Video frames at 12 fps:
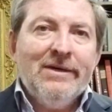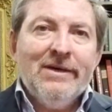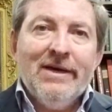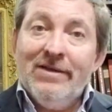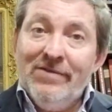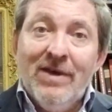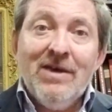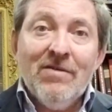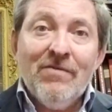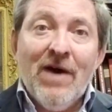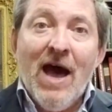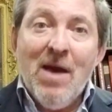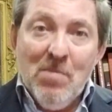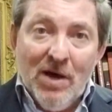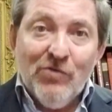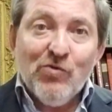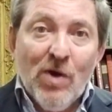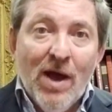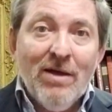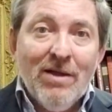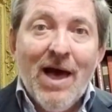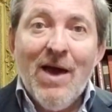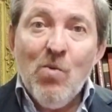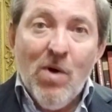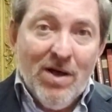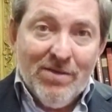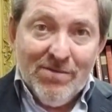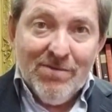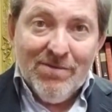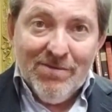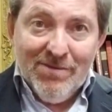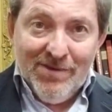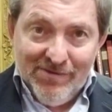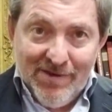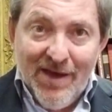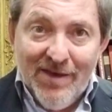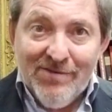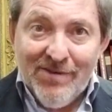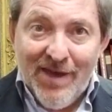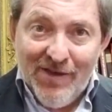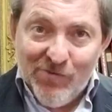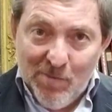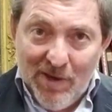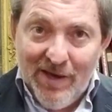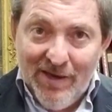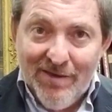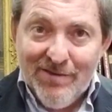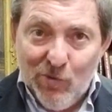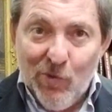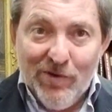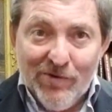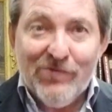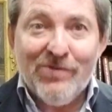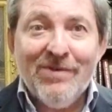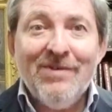I tell you, if I'm on trial, I want these guys as my lawyers.